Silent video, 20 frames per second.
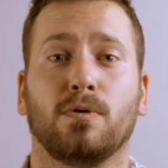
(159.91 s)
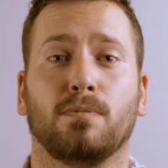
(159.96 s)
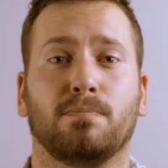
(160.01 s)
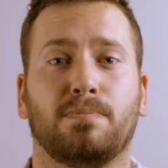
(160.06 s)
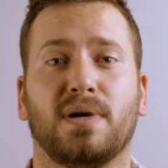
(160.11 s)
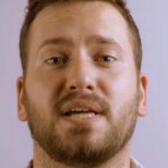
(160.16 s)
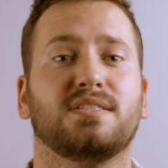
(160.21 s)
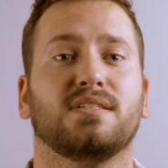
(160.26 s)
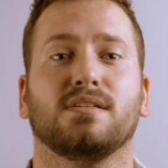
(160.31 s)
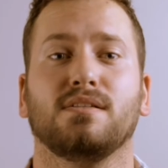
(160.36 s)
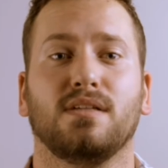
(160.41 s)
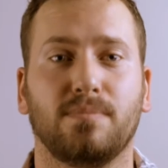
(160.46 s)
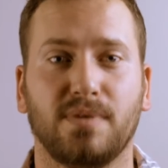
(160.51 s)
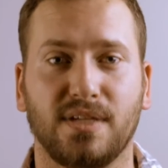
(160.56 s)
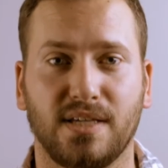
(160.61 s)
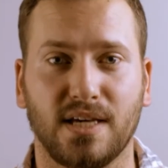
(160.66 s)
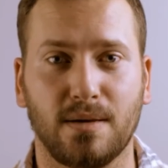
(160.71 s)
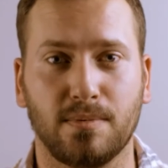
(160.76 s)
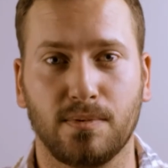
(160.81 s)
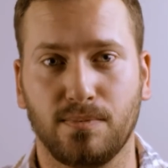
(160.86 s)
basically
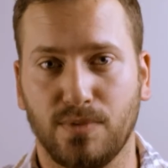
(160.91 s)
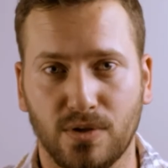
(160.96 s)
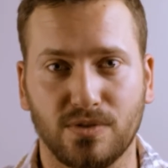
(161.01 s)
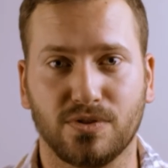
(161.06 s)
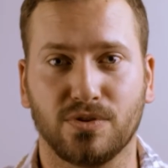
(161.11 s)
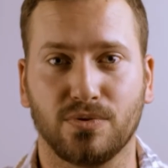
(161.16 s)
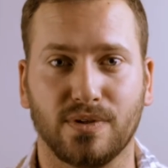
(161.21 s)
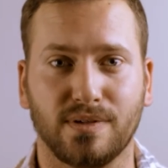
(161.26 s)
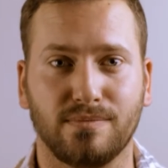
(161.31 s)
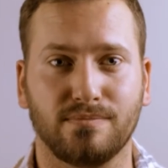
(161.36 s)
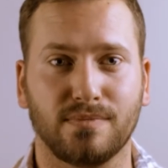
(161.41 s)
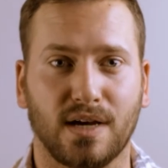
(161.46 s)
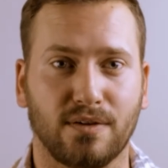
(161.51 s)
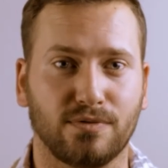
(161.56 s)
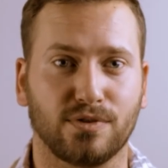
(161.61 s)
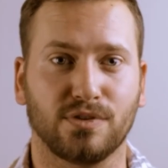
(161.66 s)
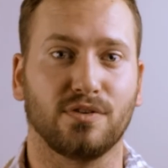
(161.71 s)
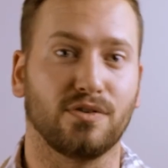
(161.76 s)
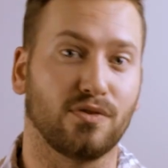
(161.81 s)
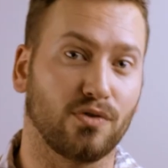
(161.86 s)
became immune to it
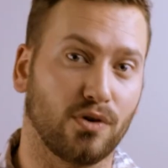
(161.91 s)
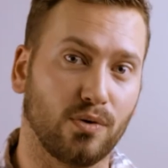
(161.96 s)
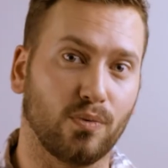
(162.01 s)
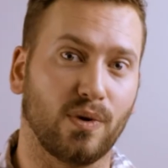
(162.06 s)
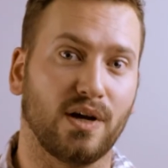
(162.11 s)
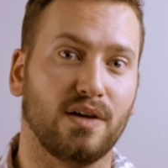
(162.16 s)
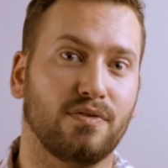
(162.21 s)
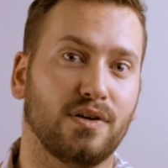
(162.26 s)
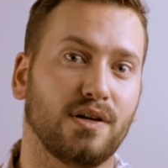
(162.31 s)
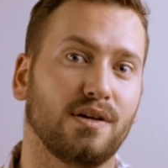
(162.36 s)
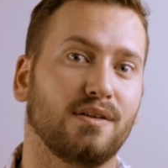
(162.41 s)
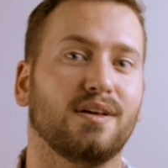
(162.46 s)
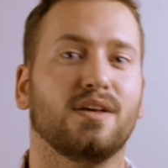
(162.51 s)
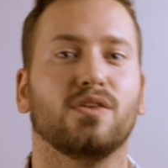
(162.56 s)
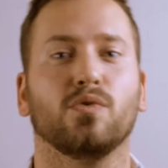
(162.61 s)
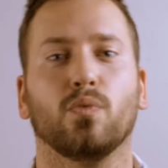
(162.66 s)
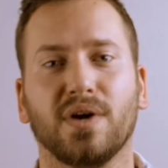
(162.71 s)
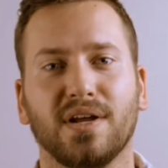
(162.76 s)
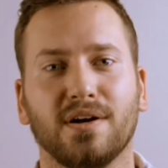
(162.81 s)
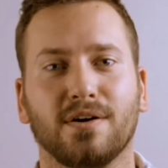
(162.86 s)
after the third wave hit in
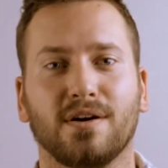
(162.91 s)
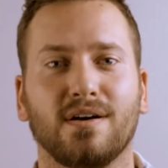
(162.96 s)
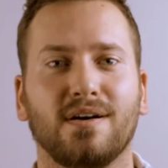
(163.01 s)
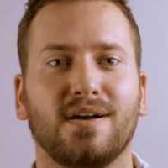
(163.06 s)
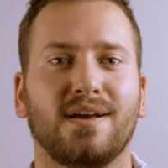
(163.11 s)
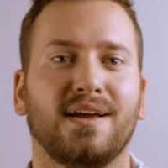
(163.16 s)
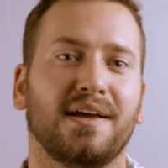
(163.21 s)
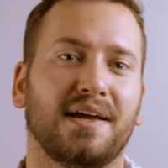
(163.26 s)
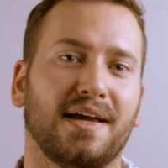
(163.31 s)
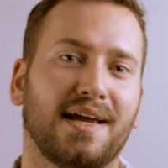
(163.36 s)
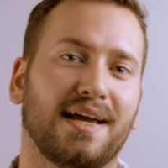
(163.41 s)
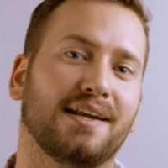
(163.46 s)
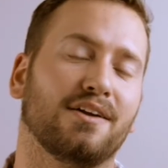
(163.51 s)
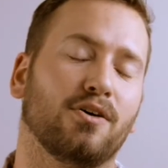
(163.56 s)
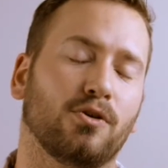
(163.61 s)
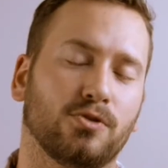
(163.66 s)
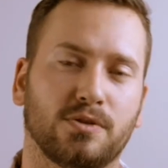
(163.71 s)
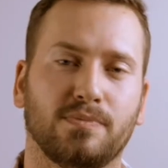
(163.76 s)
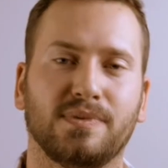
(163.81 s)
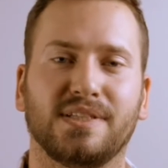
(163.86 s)
the winter and
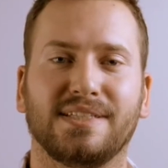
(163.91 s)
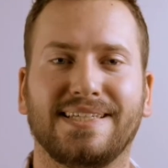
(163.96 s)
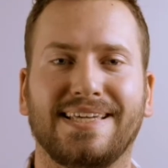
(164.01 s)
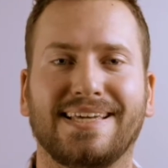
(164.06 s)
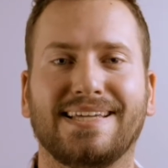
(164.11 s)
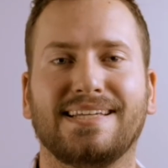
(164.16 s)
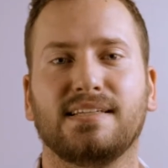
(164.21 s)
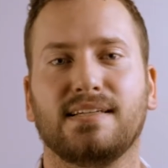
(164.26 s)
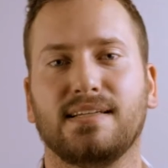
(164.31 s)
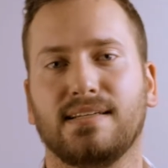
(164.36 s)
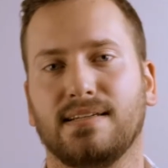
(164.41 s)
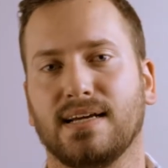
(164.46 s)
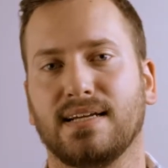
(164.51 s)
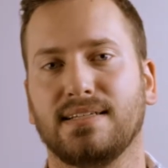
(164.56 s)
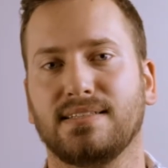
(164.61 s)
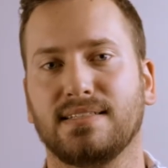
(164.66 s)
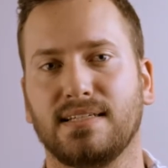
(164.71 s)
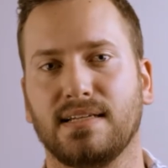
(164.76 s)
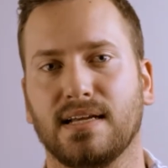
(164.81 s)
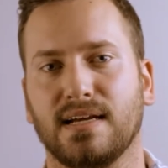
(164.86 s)
ultimately ended in
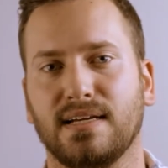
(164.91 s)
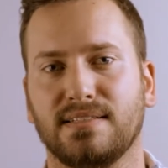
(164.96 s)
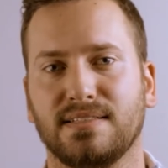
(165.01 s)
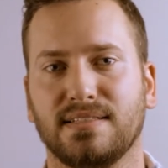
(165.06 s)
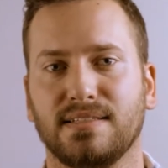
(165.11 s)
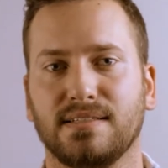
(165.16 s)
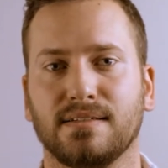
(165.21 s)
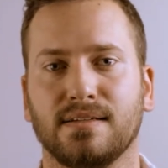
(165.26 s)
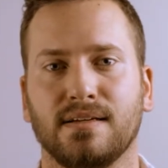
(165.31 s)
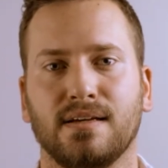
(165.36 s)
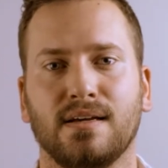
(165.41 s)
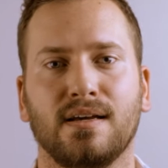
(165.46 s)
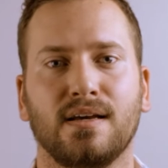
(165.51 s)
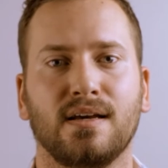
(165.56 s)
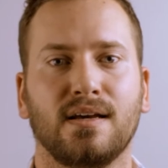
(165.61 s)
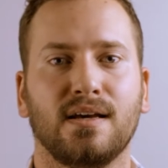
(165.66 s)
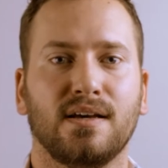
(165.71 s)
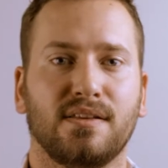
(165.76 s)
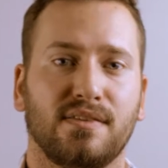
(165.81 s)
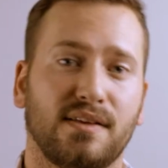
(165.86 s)
1919.
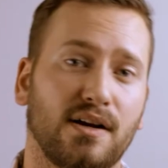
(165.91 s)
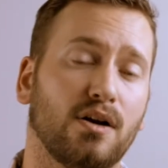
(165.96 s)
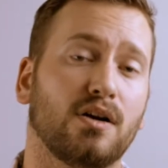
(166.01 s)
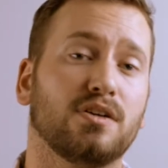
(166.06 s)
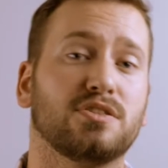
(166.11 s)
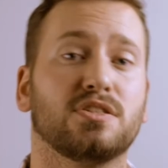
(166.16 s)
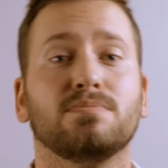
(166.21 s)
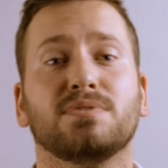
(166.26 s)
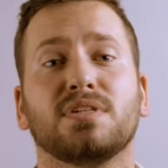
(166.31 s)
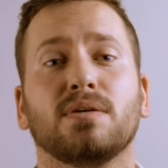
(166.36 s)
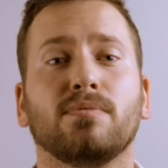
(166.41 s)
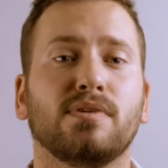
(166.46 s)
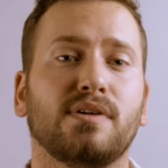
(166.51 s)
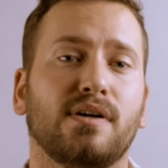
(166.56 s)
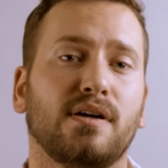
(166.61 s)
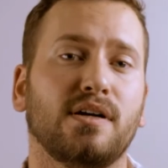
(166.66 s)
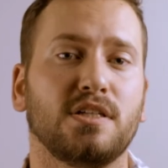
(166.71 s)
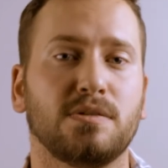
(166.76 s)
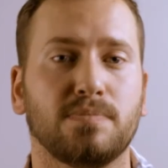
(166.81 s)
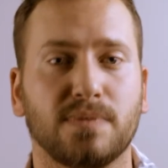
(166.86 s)
There are some
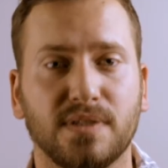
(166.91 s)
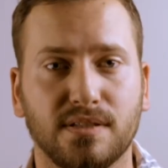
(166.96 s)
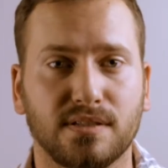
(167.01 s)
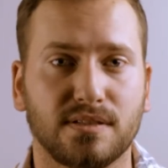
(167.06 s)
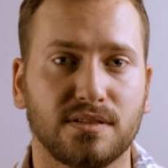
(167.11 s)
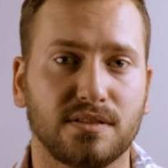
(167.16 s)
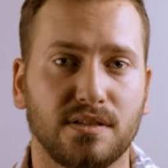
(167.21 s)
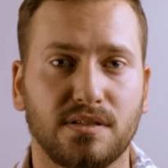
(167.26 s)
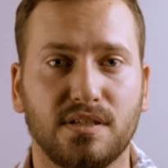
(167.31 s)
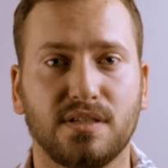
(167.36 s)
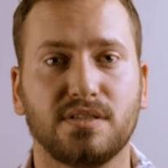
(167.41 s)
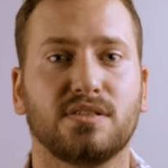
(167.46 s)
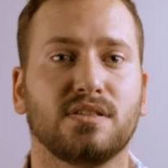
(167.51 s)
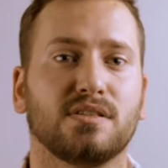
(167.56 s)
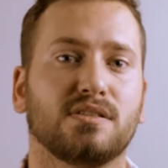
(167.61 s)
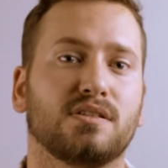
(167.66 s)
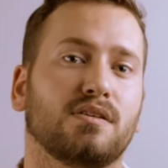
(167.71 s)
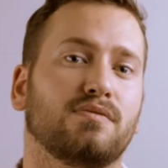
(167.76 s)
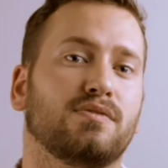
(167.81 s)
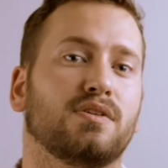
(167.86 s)
similarities, but the
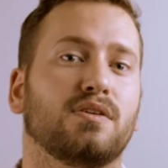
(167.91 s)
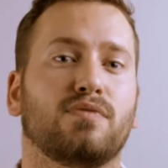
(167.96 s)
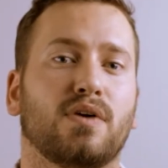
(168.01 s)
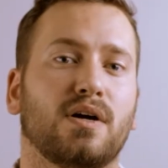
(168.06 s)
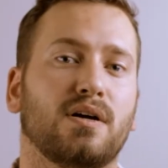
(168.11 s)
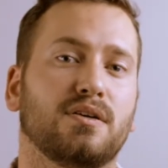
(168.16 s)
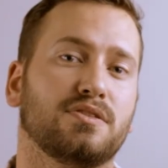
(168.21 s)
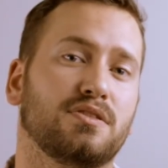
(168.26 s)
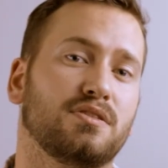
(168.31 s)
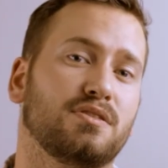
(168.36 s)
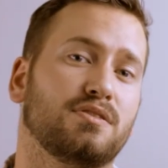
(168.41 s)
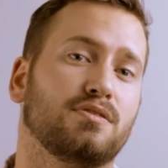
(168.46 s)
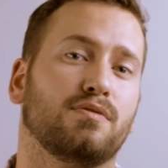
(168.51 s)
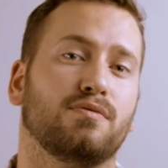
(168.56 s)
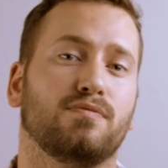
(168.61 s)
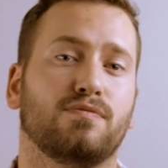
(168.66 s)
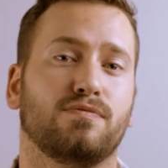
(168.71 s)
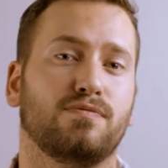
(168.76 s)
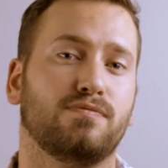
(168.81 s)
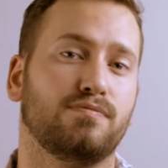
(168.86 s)
statistics of the viruses are
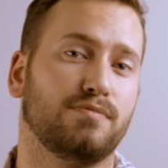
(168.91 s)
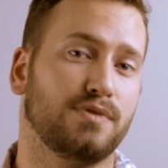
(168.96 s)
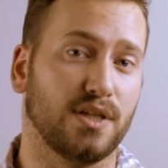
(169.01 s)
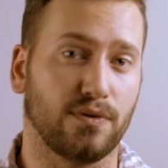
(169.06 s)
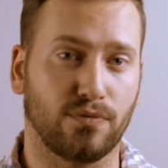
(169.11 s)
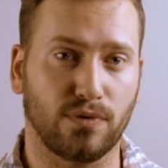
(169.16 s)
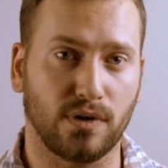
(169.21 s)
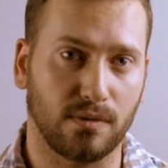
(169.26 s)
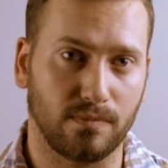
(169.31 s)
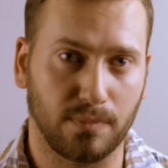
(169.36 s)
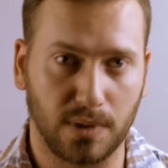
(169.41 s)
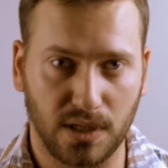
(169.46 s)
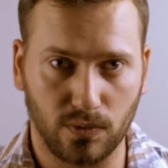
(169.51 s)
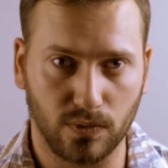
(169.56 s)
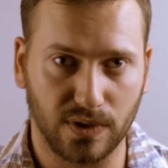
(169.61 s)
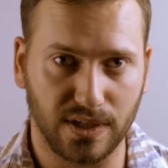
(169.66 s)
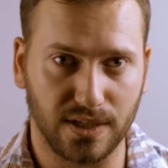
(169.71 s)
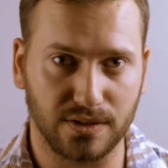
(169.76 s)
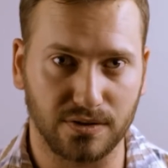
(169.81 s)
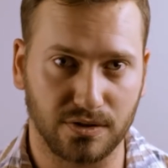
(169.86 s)
different in many
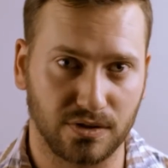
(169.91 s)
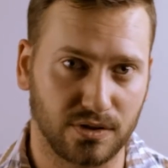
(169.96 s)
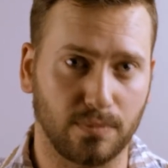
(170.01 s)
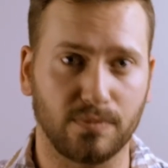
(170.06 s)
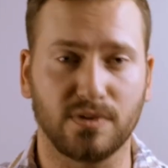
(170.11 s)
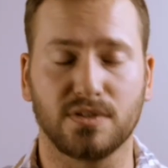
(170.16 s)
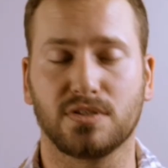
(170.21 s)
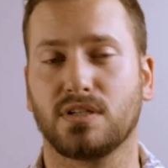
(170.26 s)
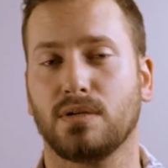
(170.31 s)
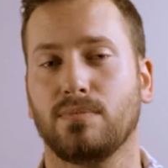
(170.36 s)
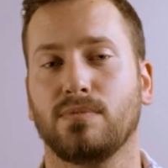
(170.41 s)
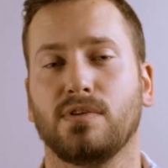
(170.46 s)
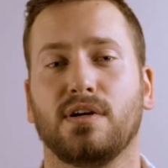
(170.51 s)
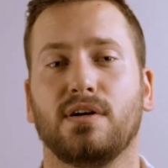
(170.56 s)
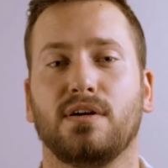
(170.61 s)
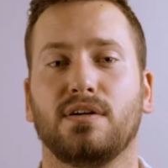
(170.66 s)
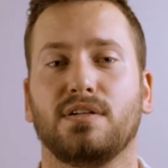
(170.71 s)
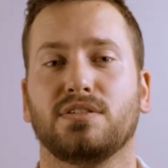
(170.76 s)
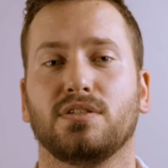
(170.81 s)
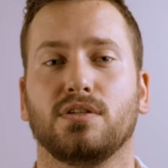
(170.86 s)
ways. Some of the
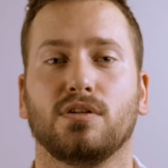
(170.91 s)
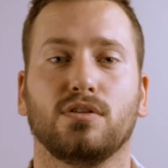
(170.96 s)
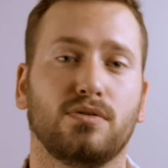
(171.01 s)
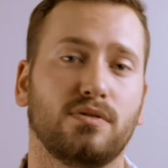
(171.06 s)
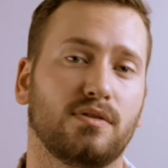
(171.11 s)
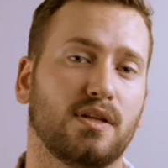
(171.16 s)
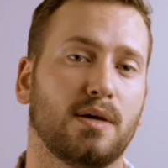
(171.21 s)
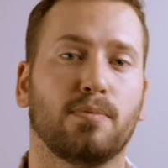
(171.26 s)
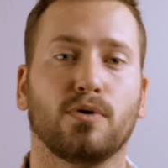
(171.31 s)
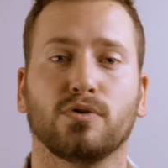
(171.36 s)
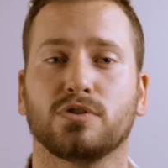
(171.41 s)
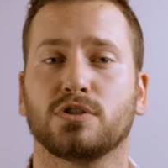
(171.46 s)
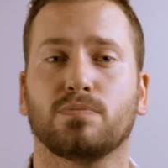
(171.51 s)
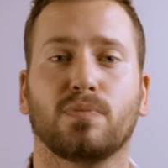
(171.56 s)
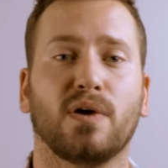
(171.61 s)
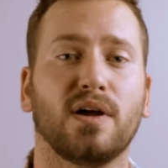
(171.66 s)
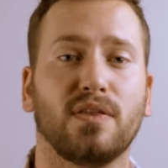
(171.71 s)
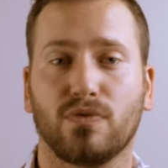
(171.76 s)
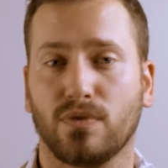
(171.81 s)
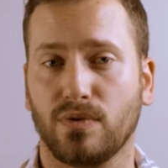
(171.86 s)
similarities include they both
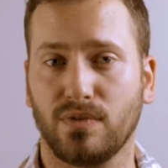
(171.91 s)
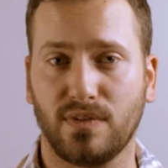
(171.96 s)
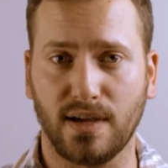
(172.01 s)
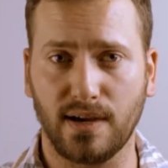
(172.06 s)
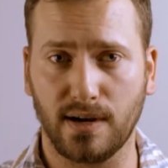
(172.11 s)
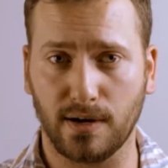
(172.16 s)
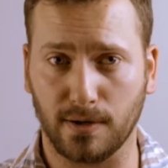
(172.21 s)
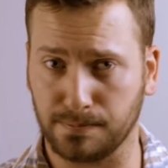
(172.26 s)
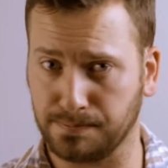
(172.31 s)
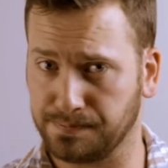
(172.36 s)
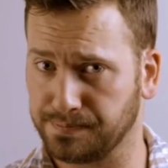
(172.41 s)
spread through the air.